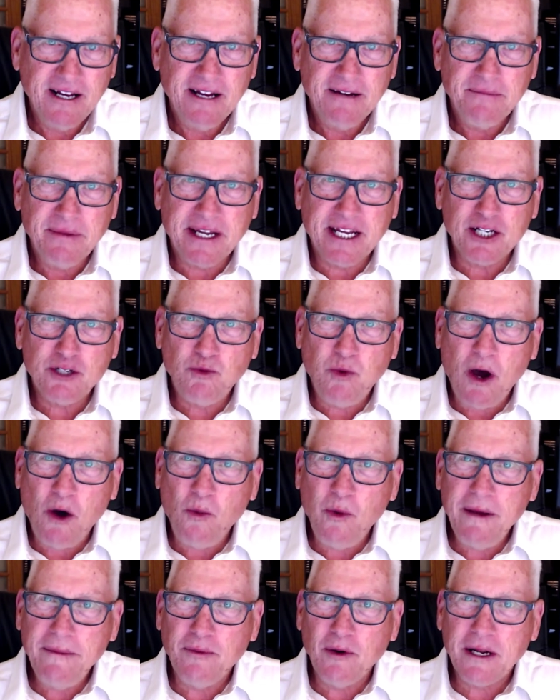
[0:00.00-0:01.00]
Because while
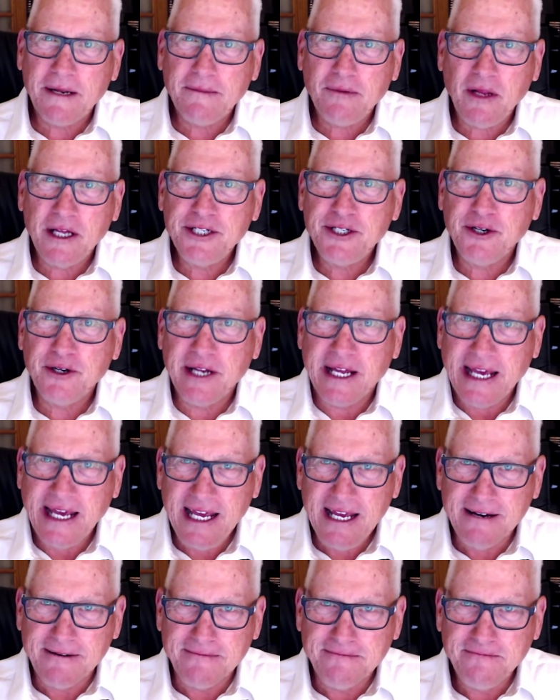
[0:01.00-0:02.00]
we bring pleasure to
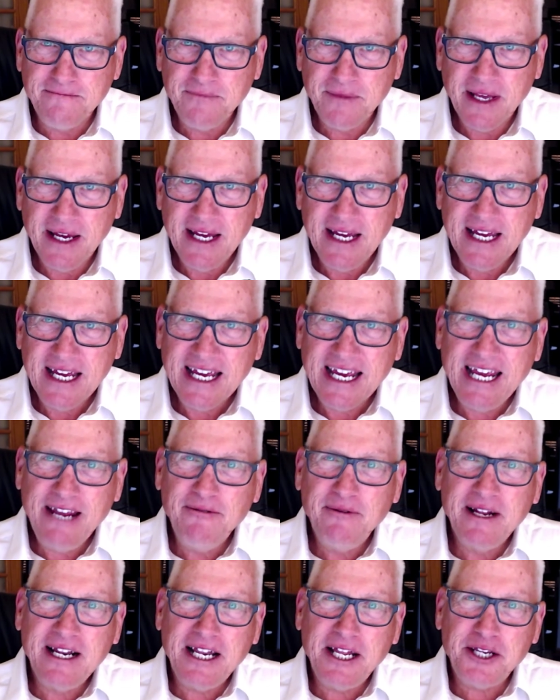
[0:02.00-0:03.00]
him, he
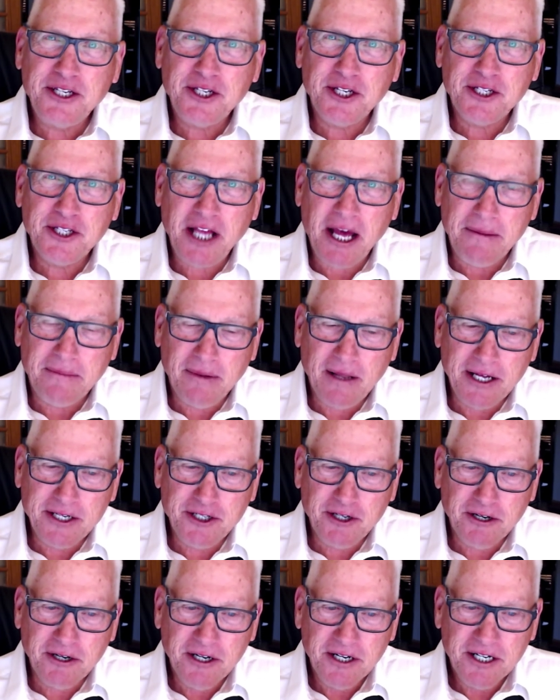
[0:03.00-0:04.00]
releases that
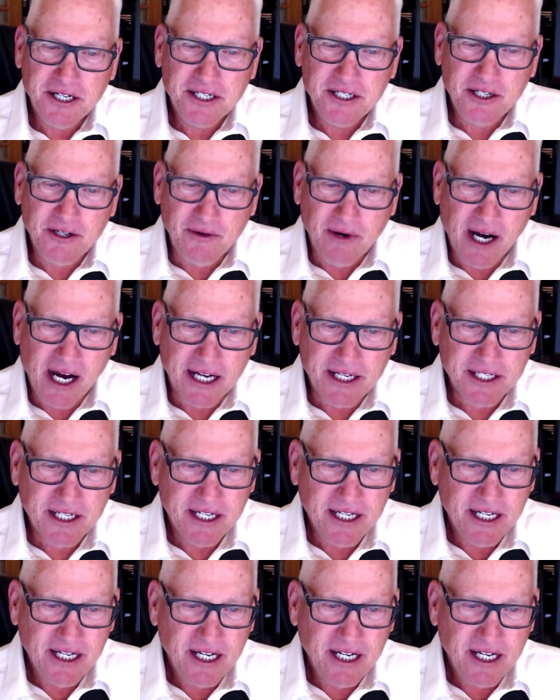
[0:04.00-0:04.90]
pleasure to us.